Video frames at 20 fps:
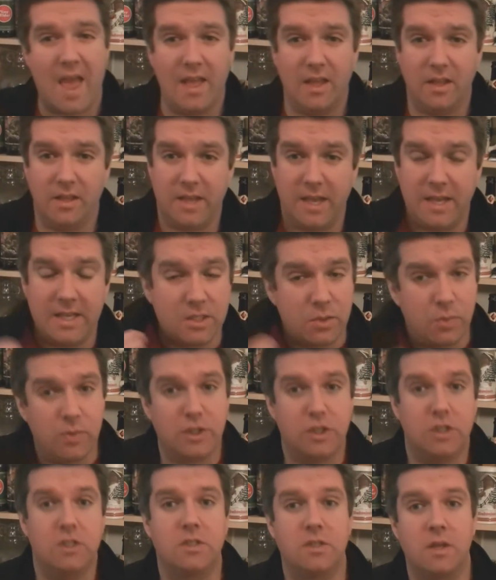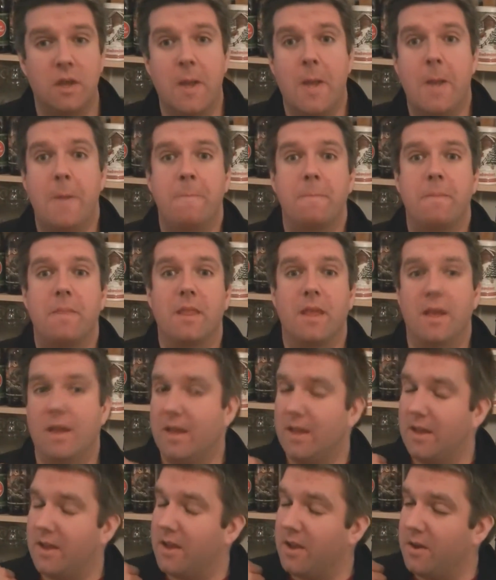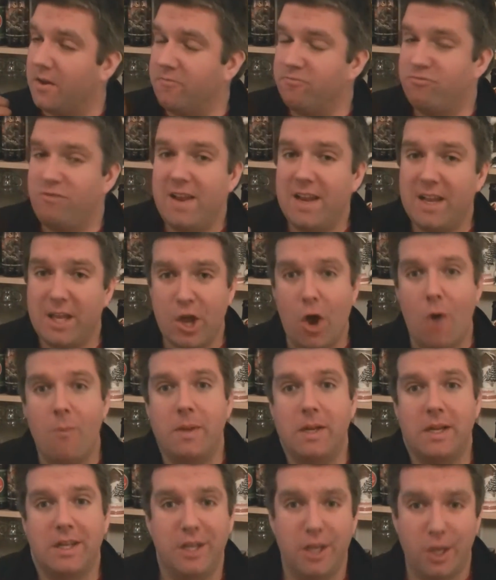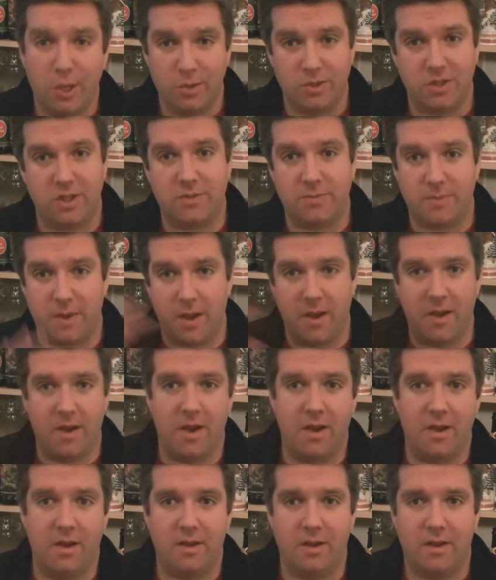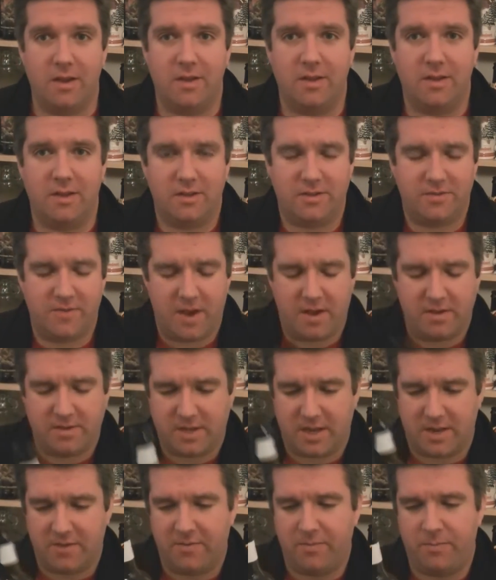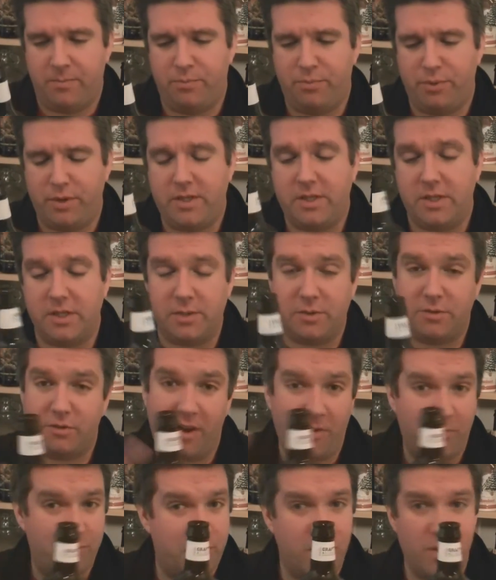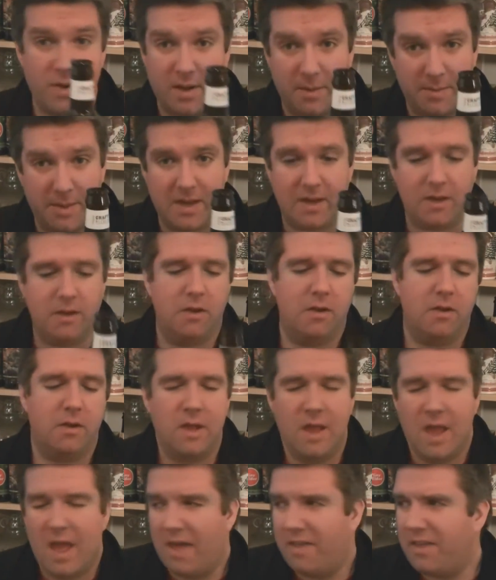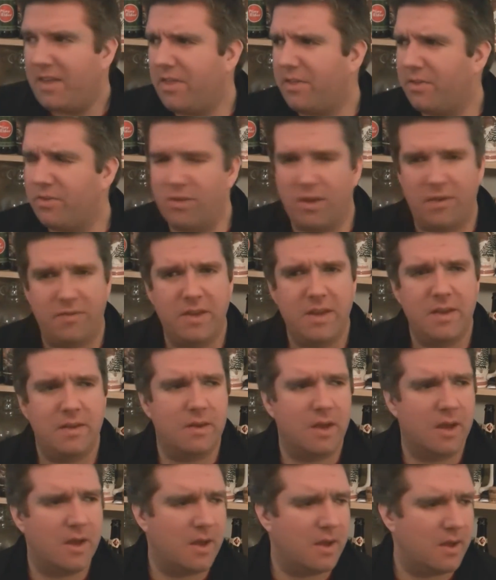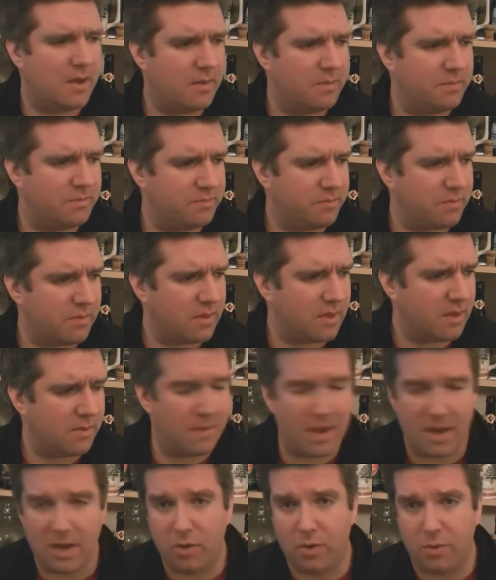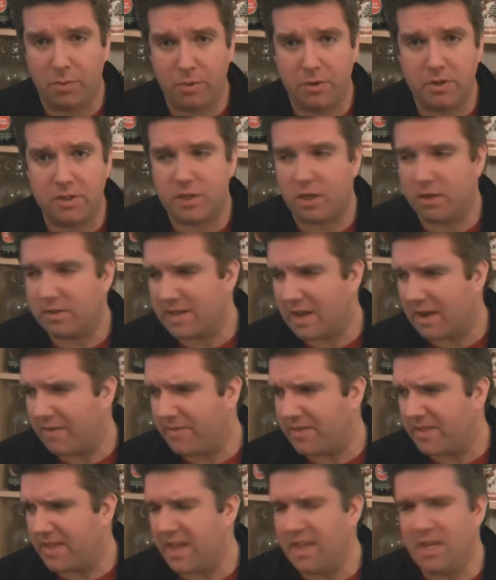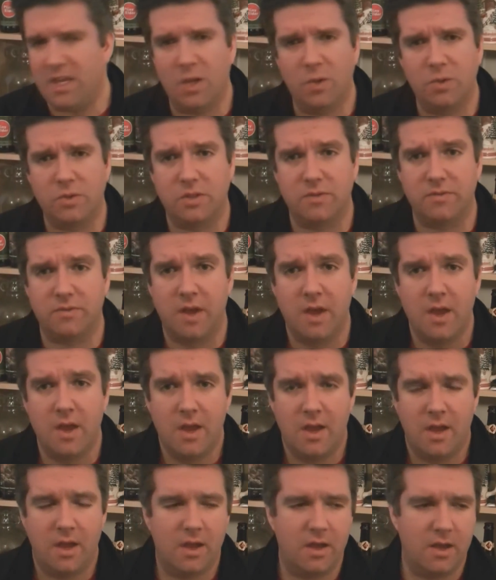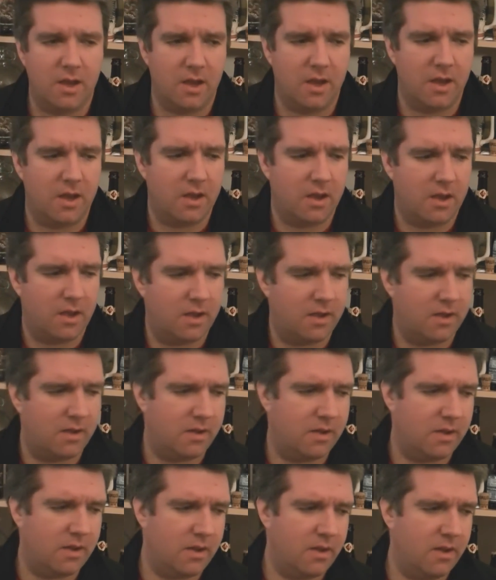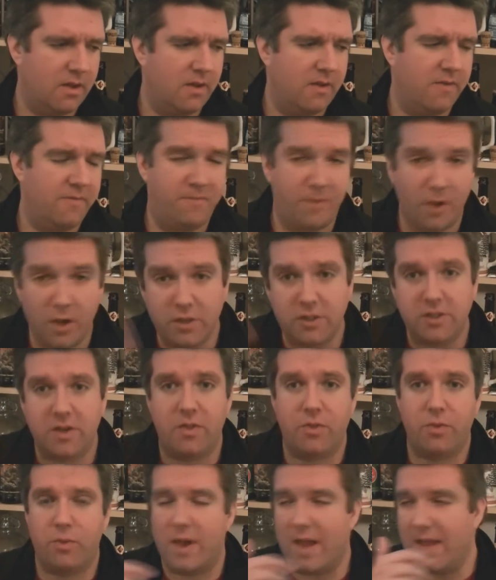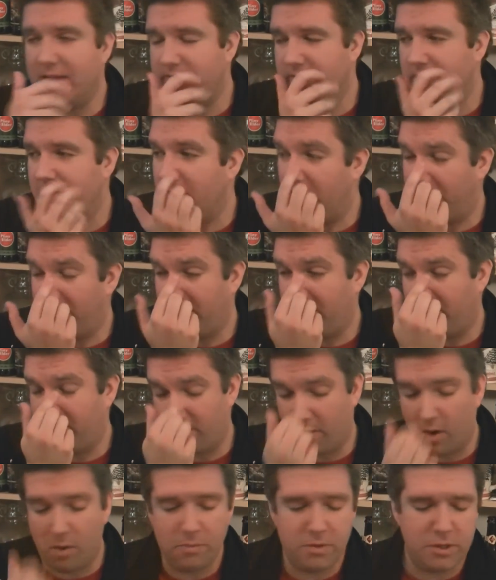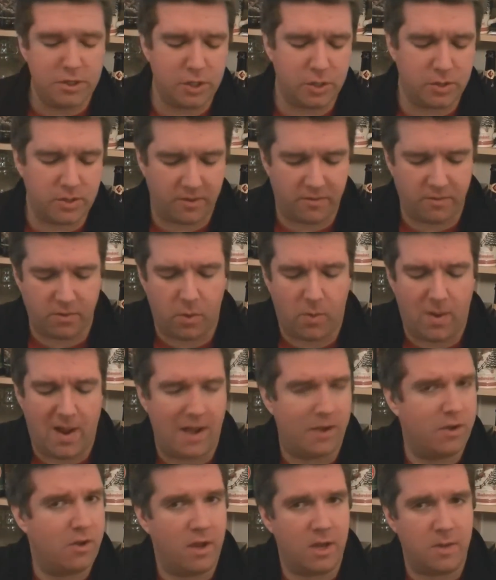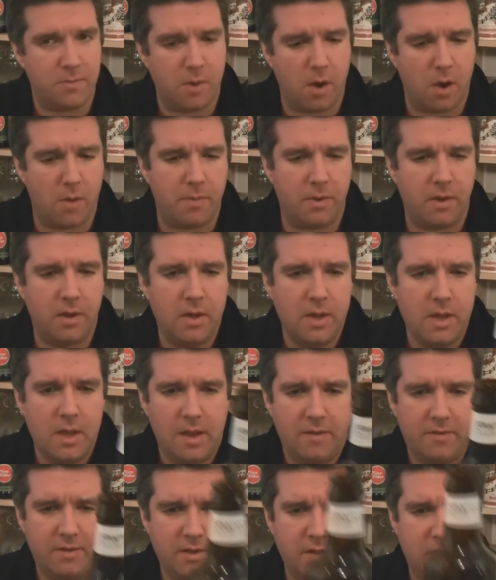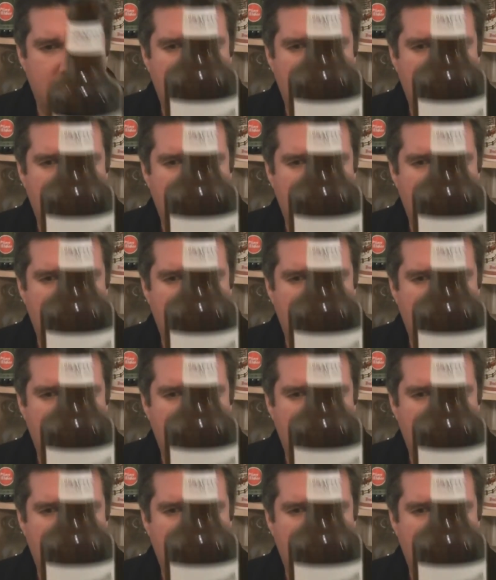ale yeast, which is really commonly used as far as kind of British craft brewing. I mean, I know, I think my local brewery, Saltair, I think they used a version of Thwaites. I think Thornbury's used it for a while, not anymore, but I think a